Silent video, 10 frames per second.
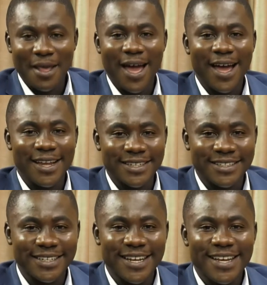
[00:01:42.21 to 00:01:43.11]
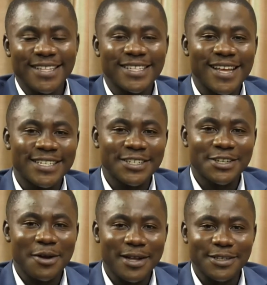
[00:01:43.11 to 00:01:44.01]
and the executive
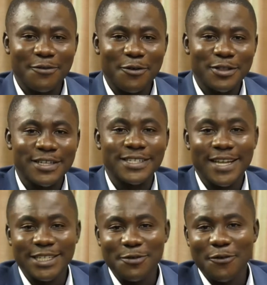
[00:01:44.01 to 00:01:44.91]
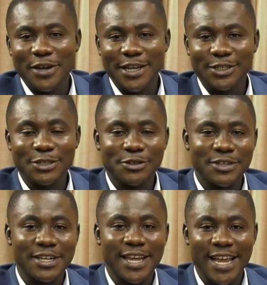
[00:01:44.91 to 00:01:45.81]
director for the Center for Financial
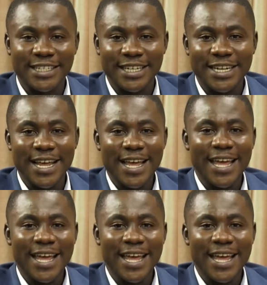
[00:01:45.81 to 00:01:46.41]
Literacy Education